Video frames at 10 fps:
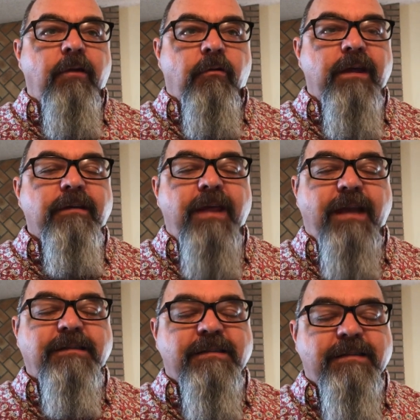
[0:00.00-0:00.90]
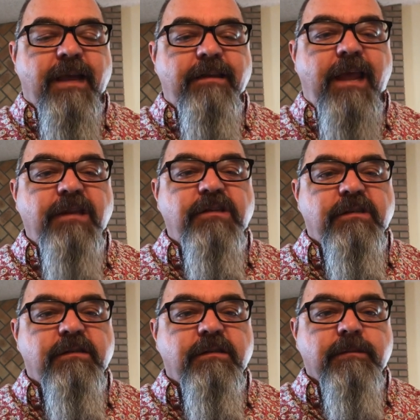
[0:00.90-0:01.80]
or in-text
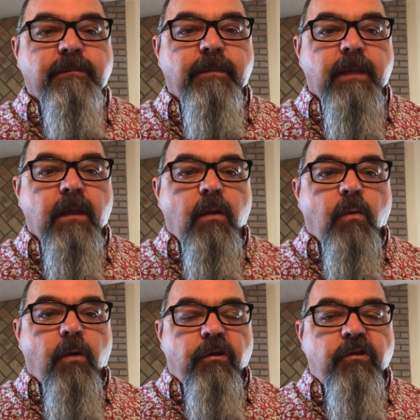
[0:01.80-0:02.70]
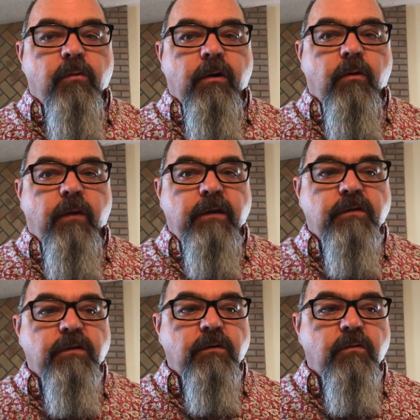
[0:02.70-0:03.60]
citations where you are going
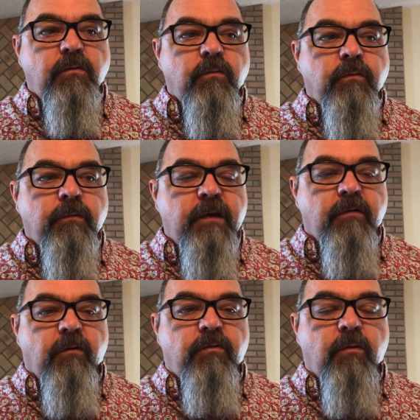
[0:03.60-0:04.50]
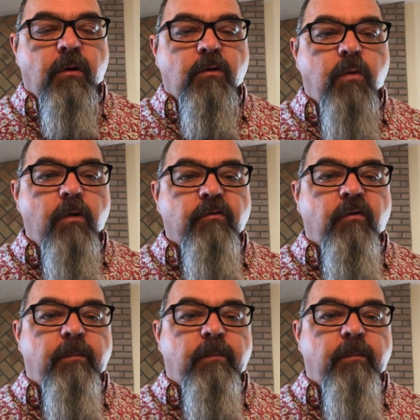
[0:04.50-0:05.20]
to either through a quote or